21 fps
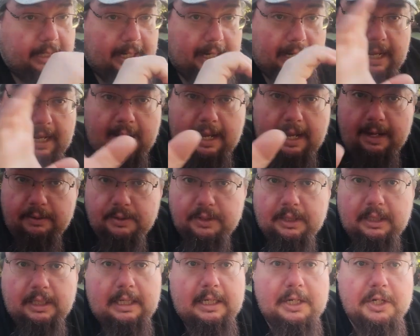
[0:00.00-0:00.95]
And I have
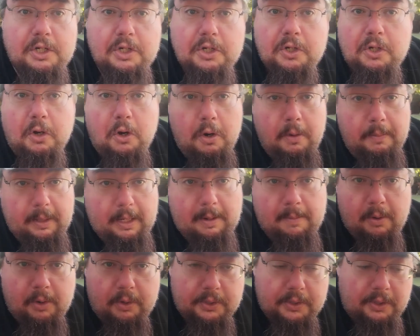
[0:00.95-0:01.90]
seen so
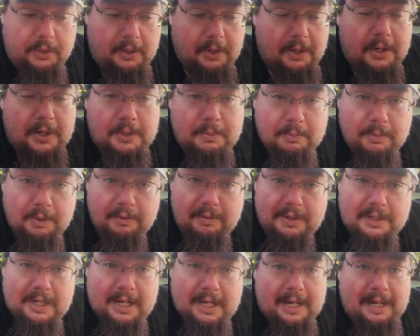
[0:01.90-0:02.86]
many martial arts
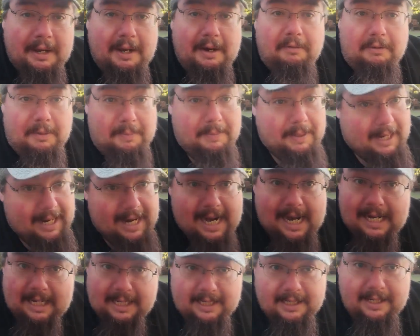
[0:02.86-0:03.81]
movies from the
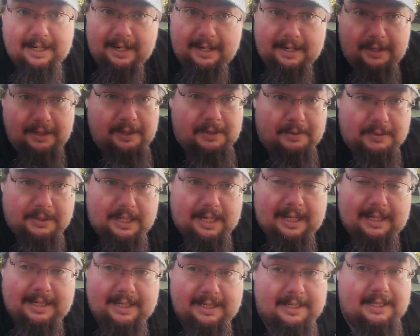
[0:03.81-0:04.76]
80s. You know what I'm
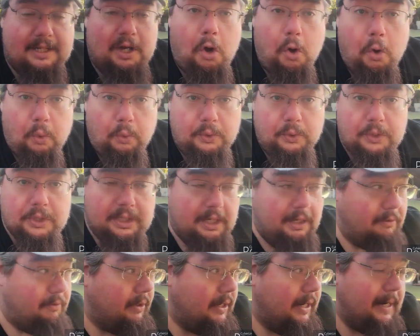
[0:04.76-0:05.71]
saying? This is old
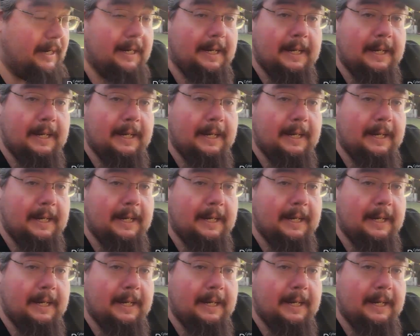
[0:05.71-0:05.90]
stuff, right?